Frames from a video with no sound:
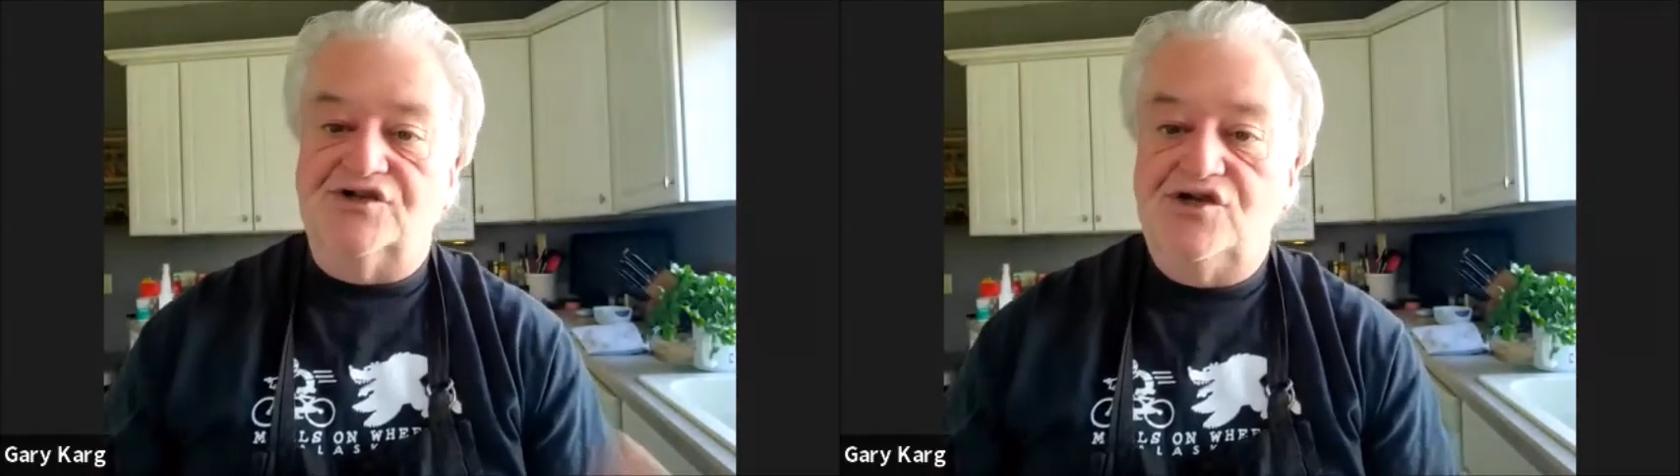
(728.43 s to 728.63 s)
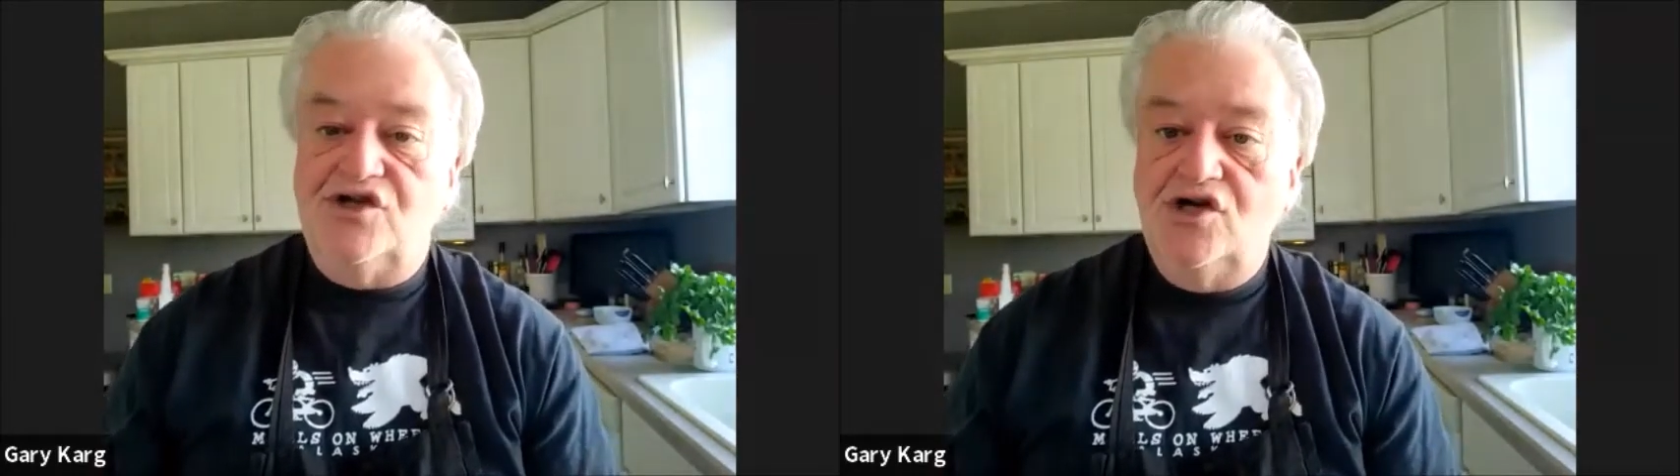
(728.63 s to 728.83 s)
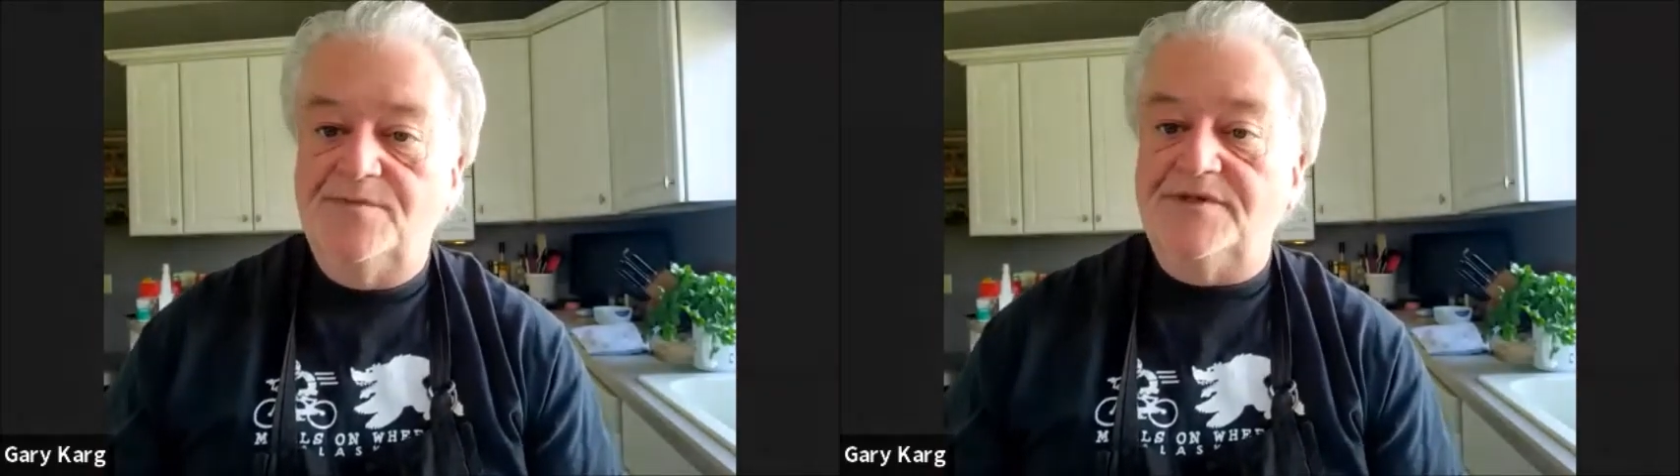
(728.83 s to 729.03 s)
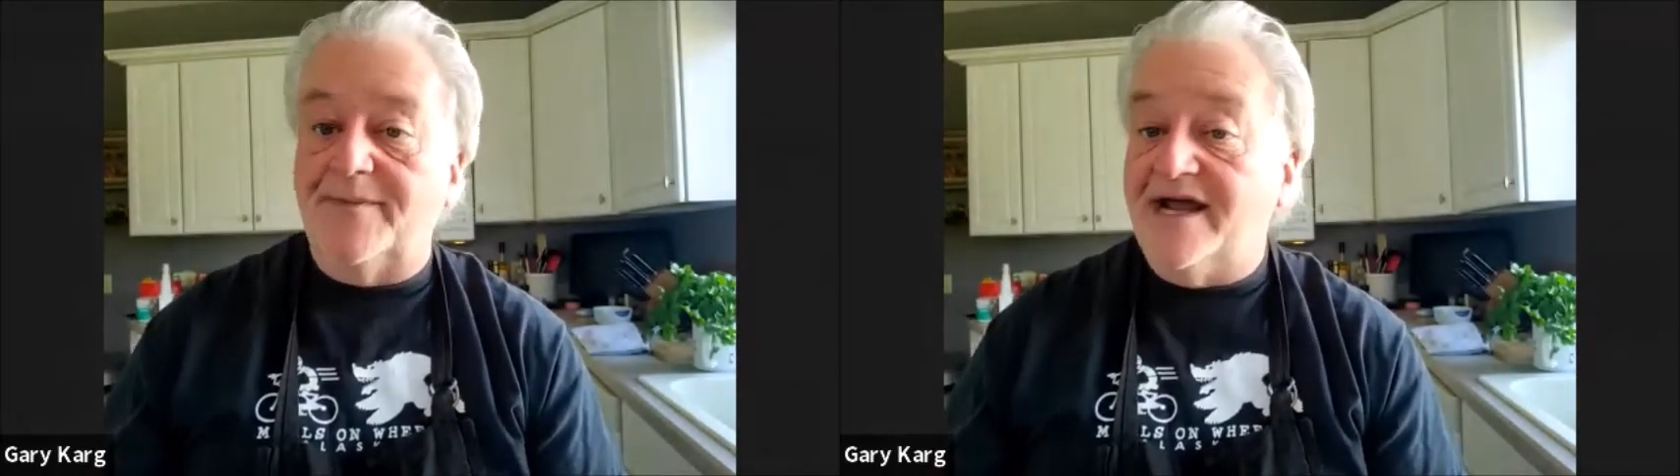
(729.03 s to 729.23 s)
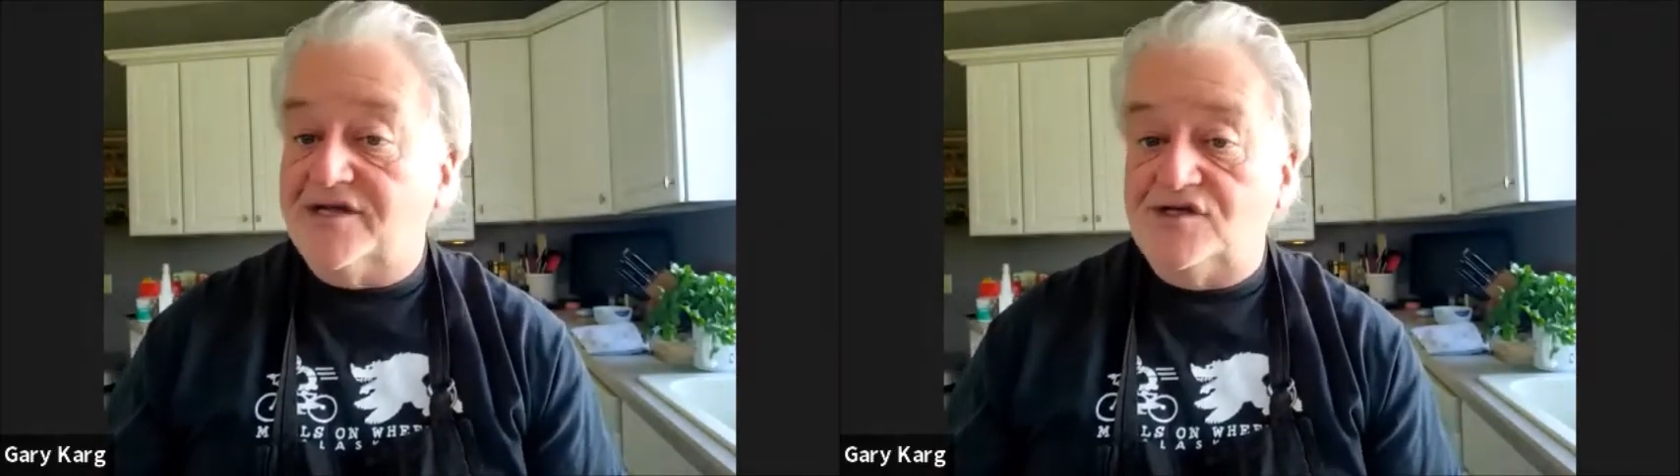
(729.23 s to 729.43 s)
soup,
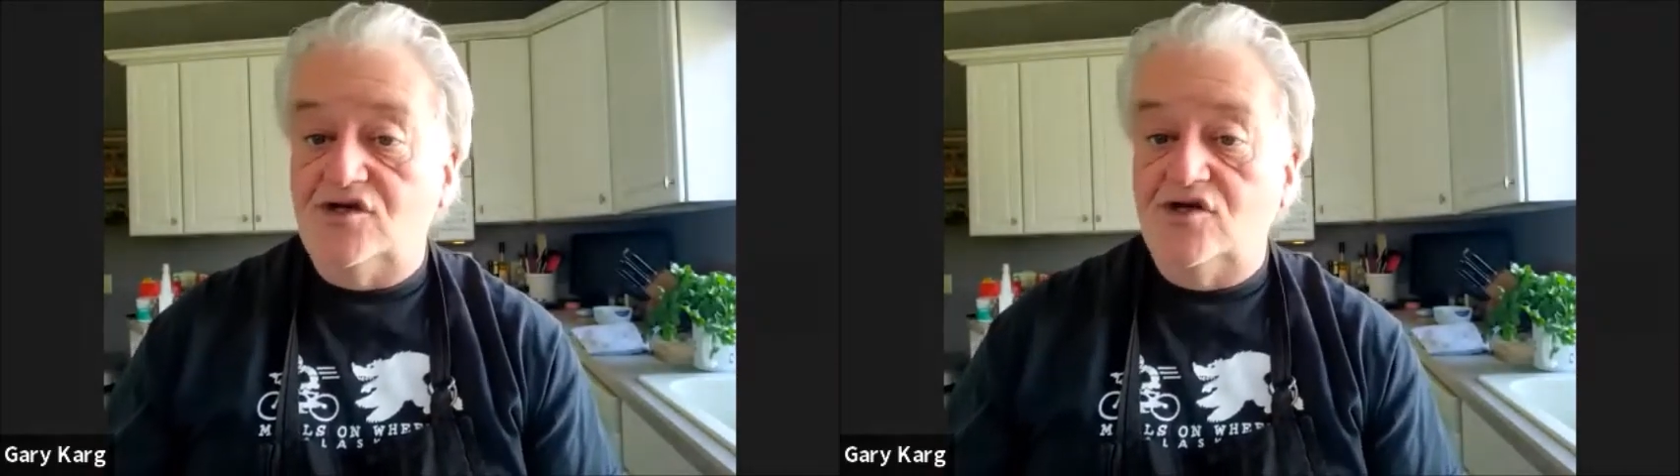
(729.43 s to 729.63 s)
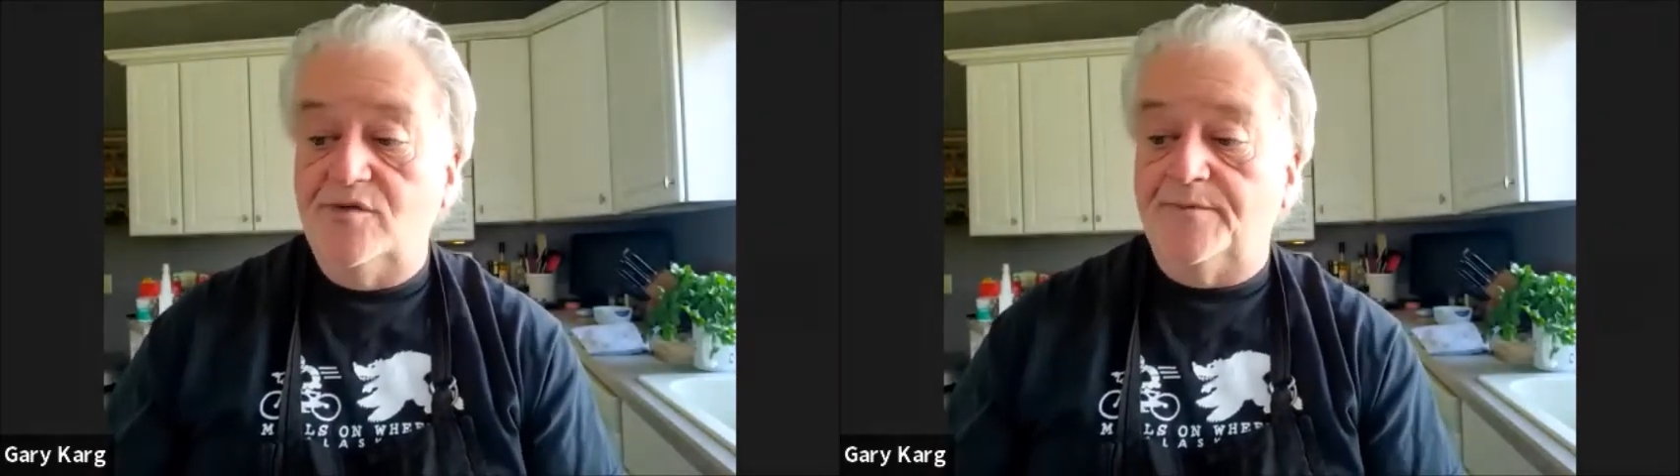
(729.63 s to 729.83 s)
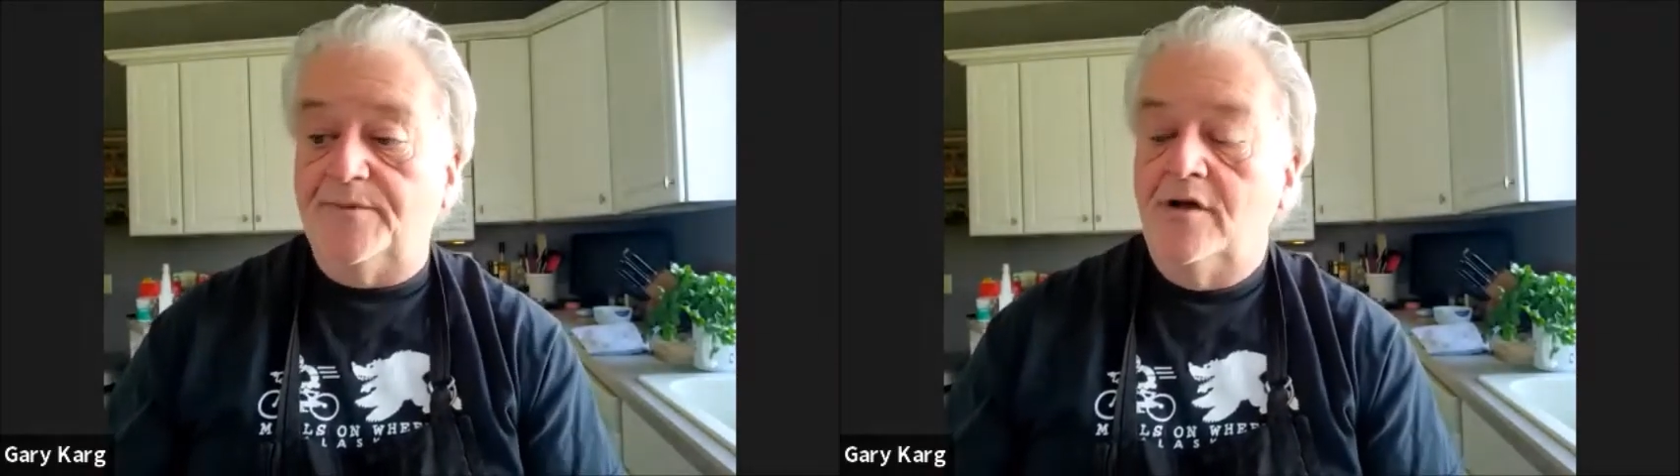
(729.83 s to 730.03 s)
tomato soup,